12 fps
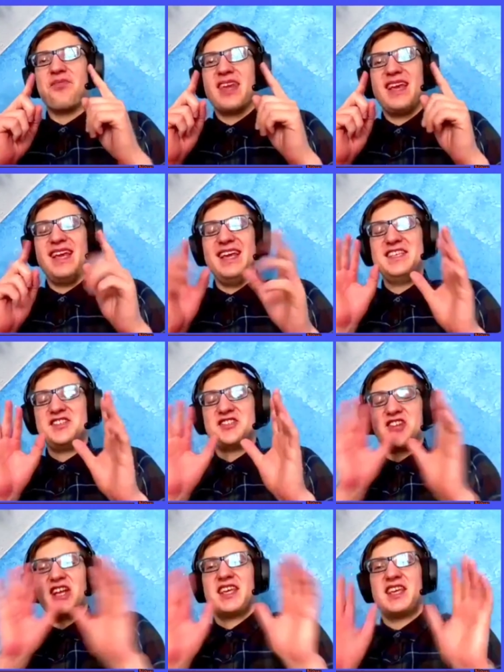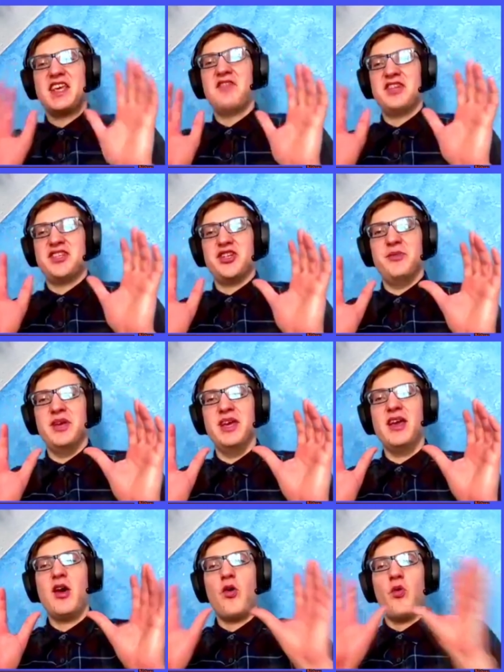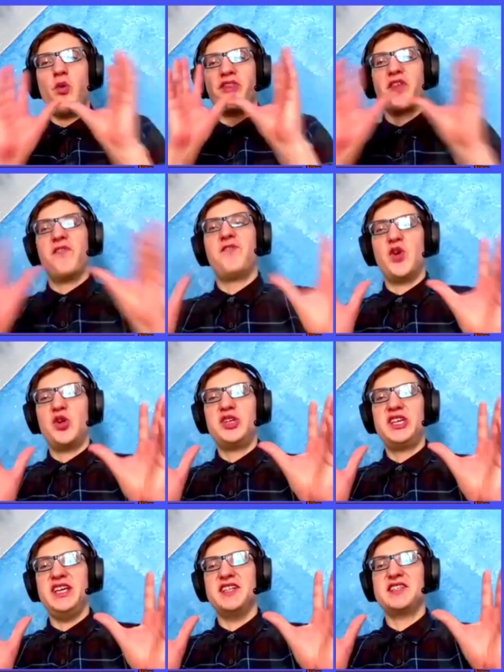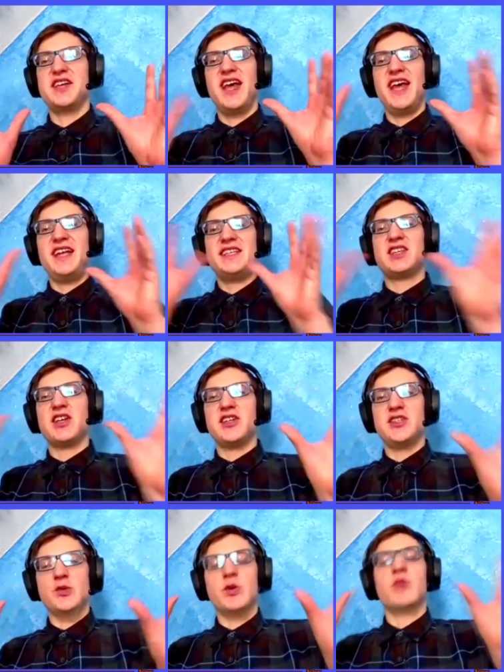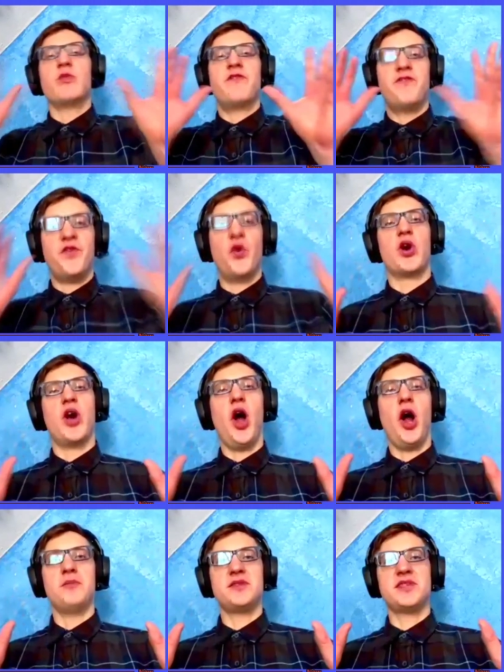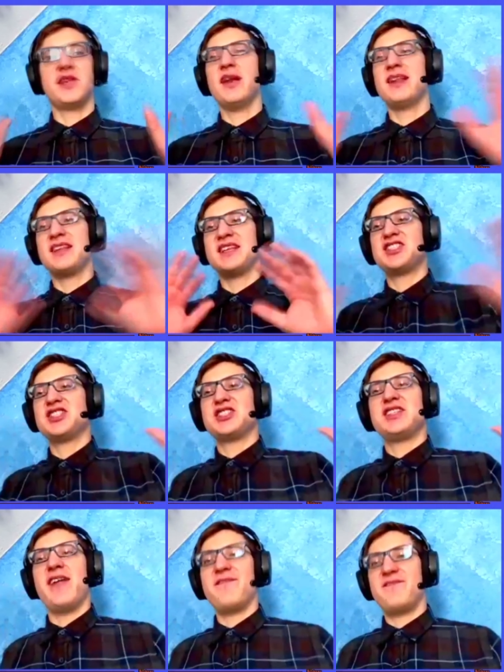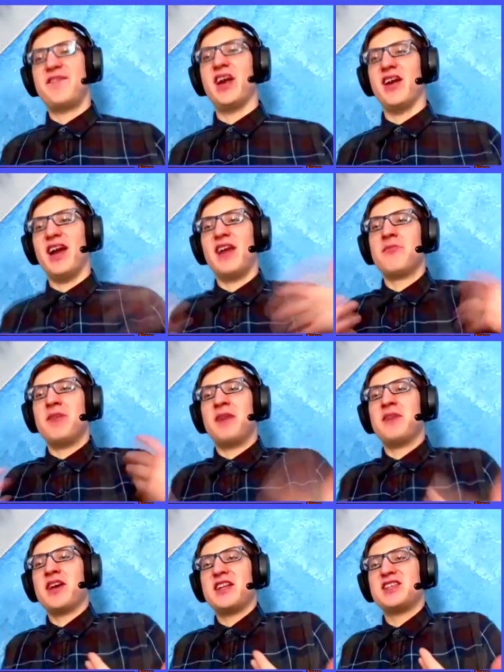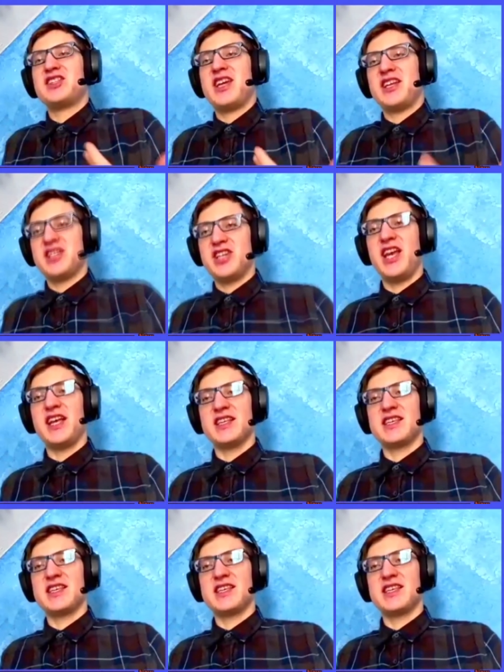He's gonna give it to me with the full heat, and he's gonna do it with 4 arms. That's just not fair. I'm not gonna stand a chance.